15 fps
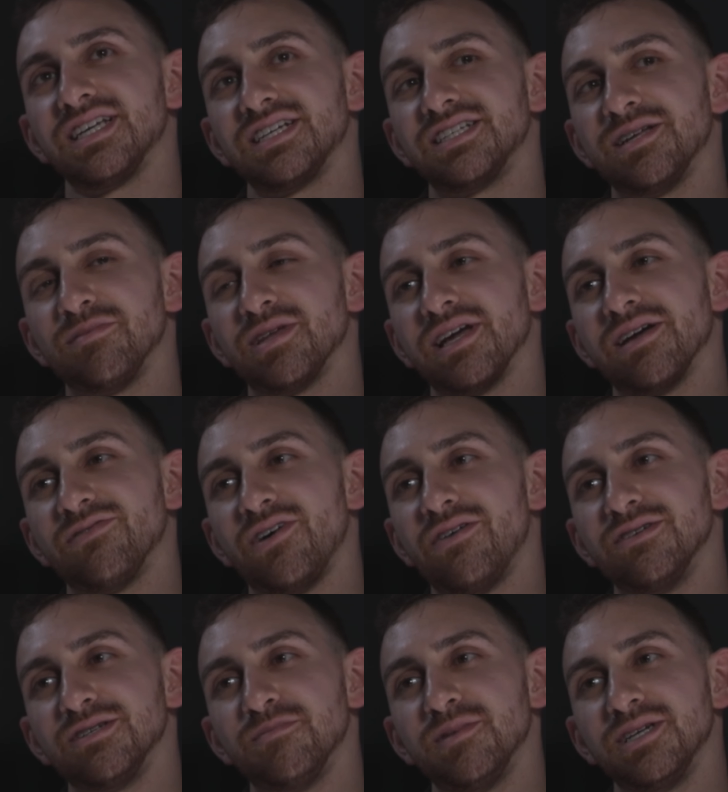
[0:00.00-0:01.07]
like something I've
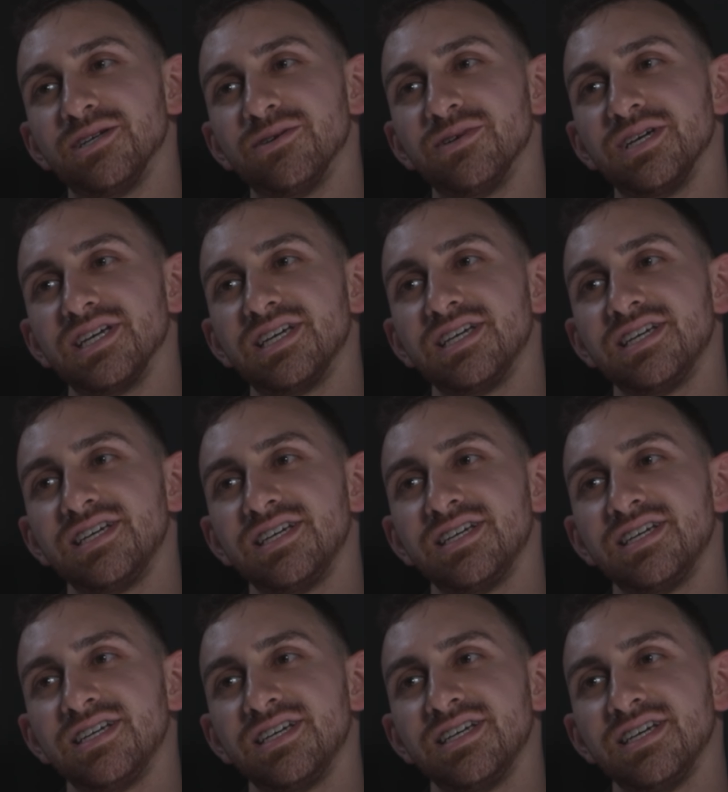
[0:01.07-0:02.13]
always been doing
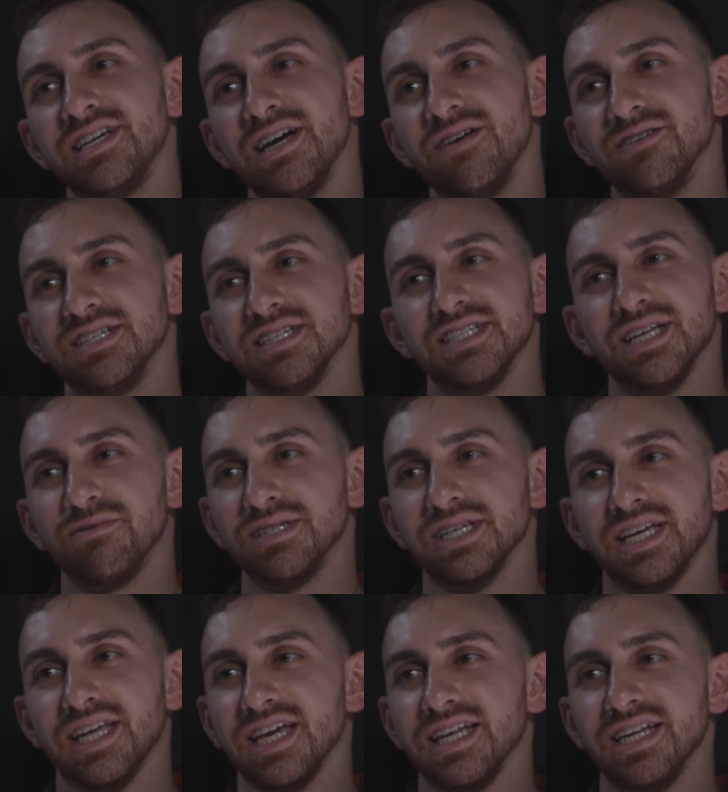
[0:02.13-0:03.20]
ever since I was a
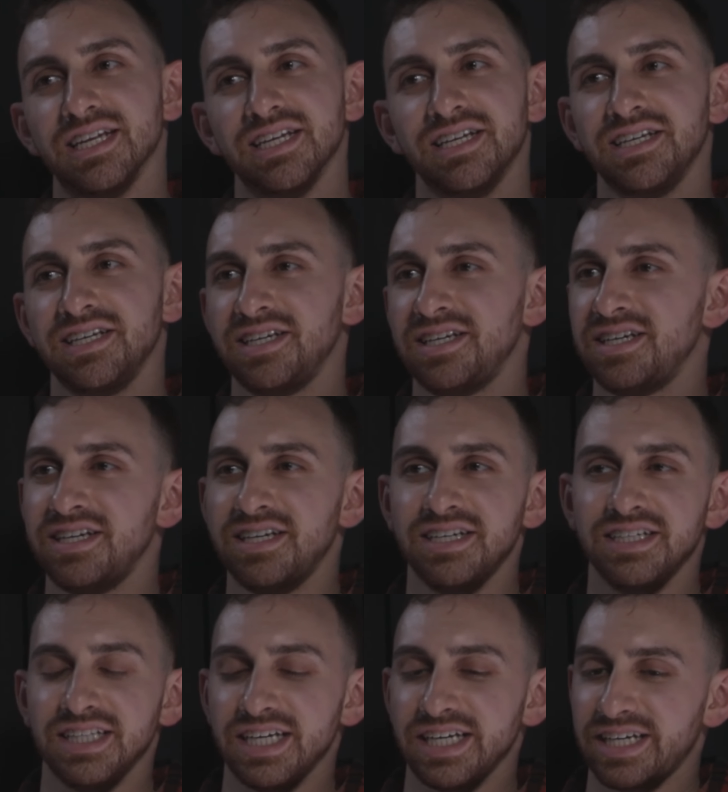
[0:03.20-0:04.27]
kid.
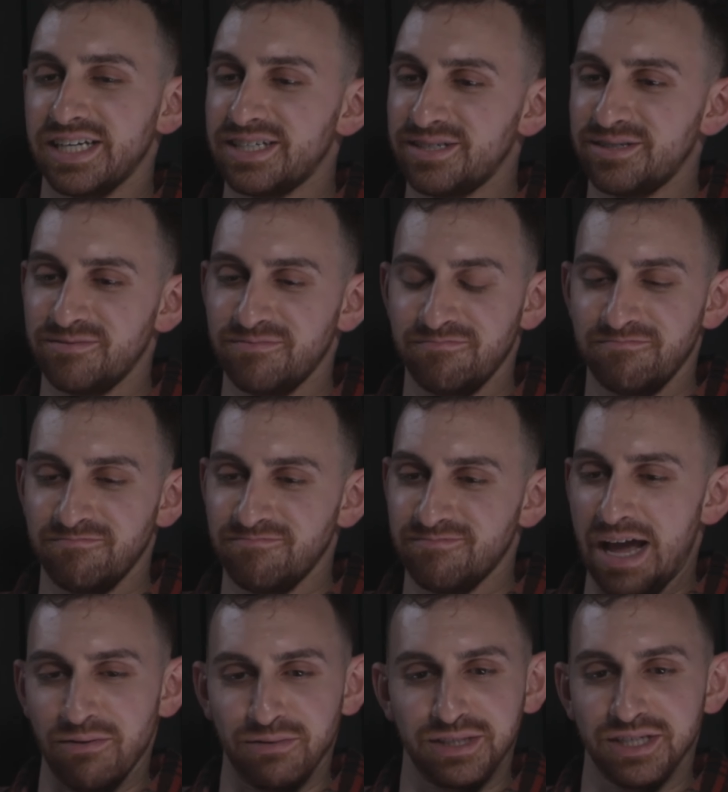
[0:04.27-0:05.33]
Like
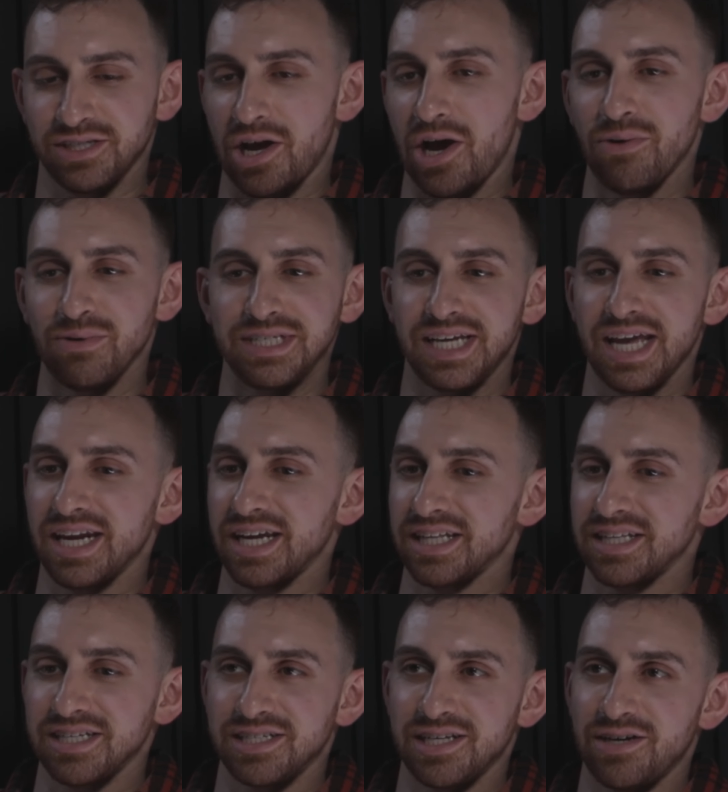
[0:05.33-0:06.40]
I was just always getting
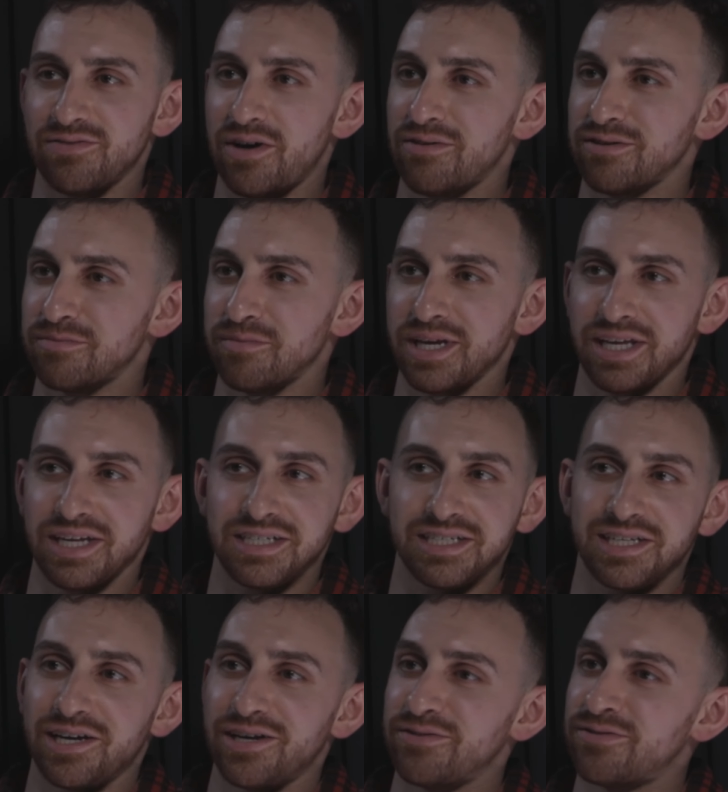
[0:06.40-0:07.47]
into stuff, always making
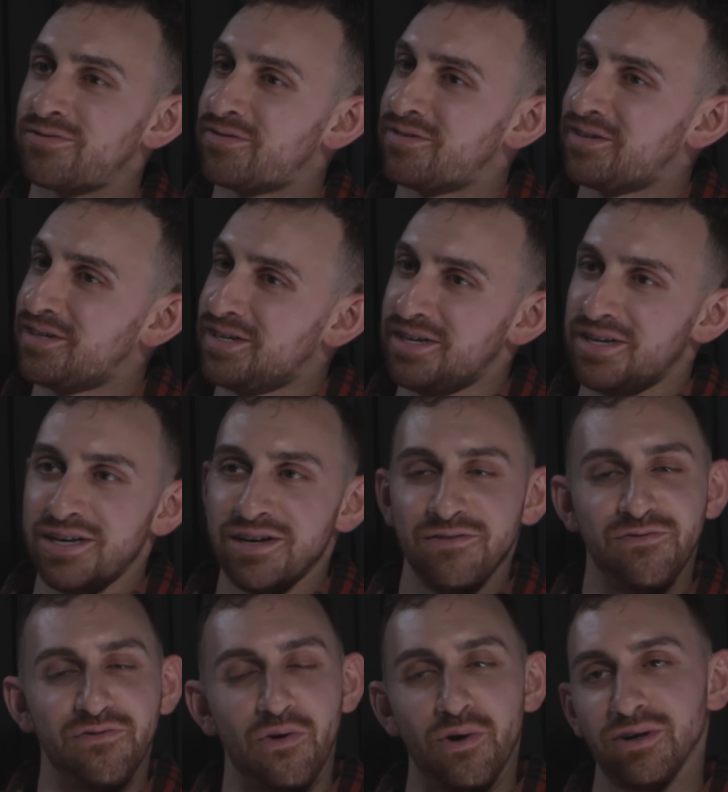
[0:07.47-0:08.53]
stuff,
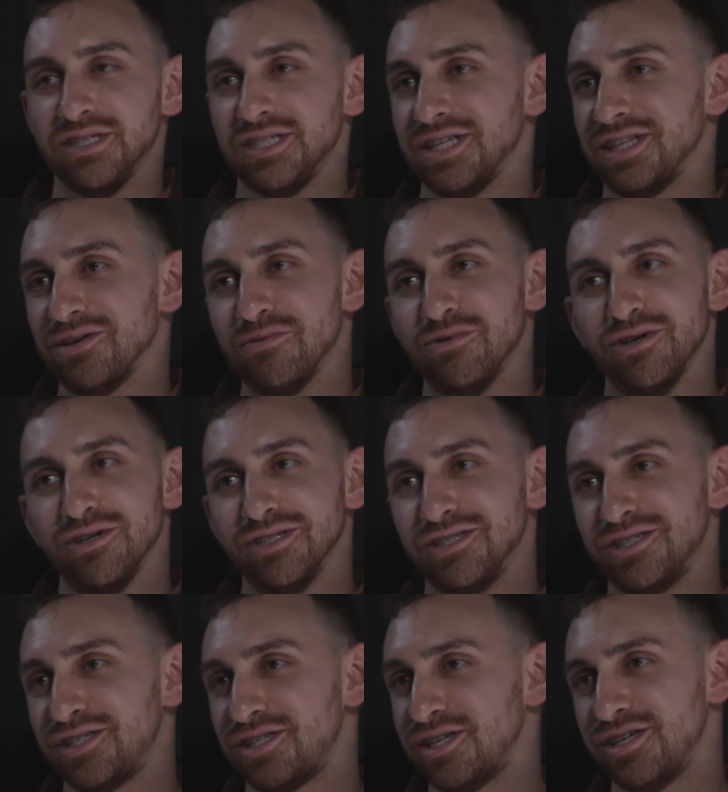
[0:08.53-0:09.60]
forts in the
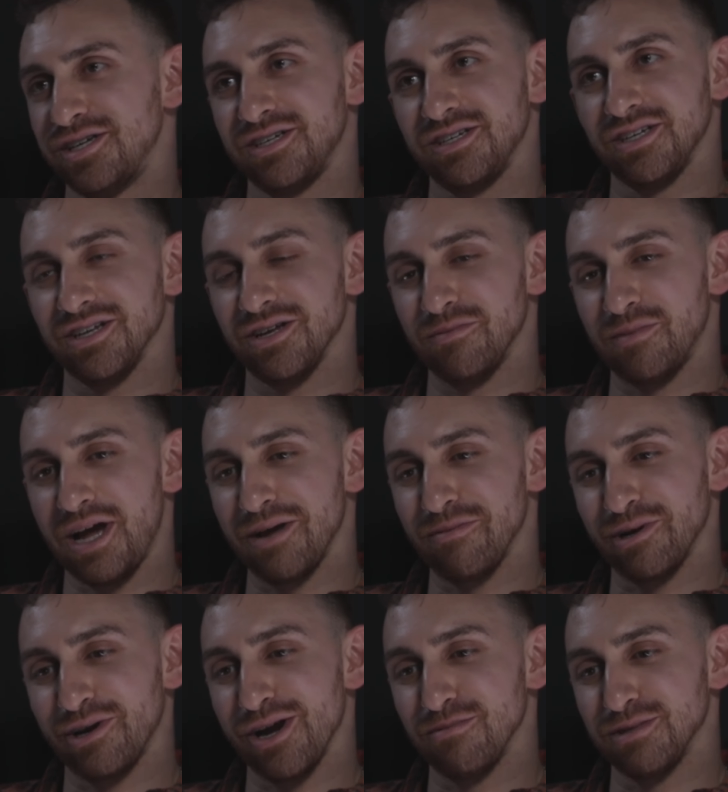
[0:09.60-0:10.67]
woods, behind
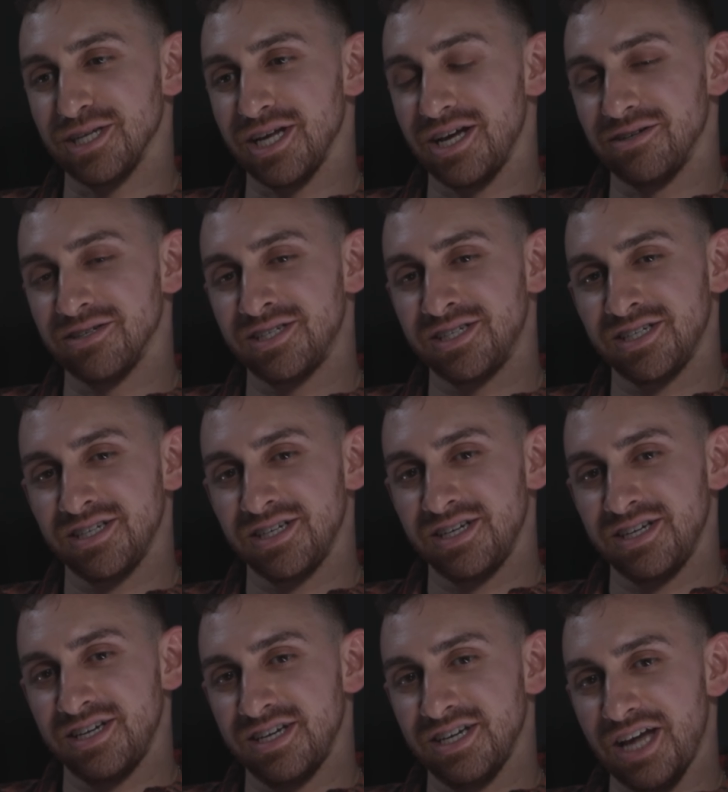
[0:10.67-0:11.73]
my grandma's house.
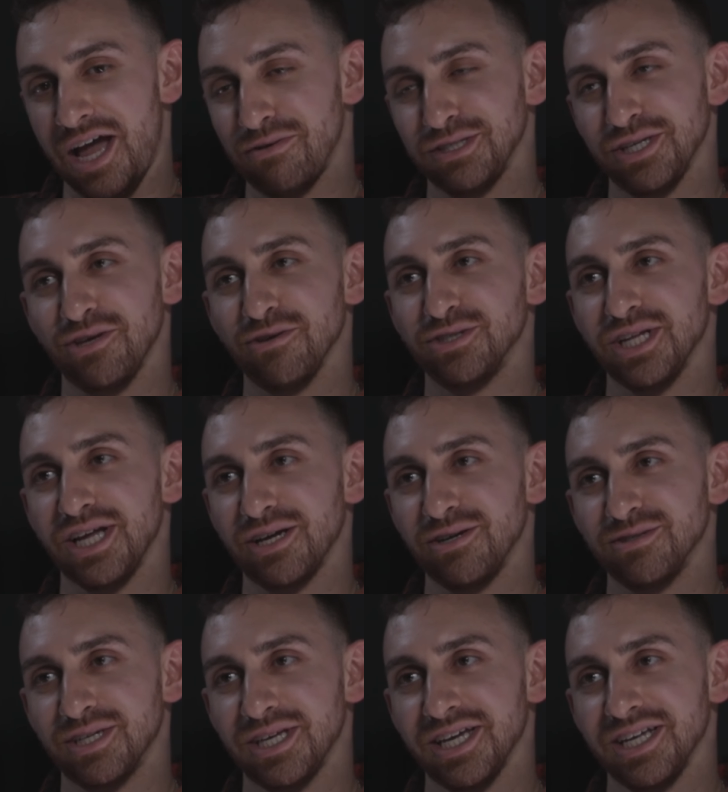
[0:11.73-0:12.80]
I was a huge
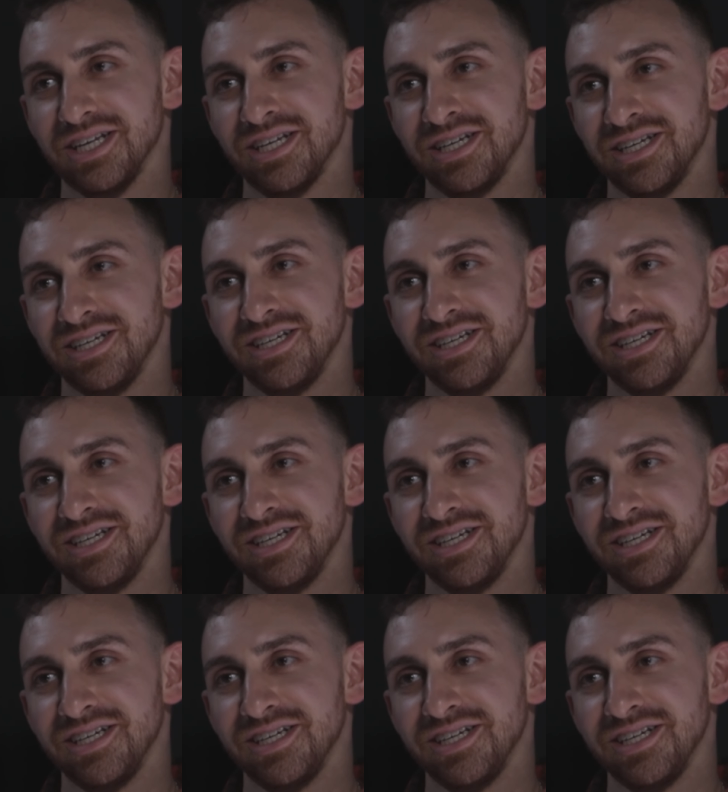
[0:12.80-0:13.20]
Legos kid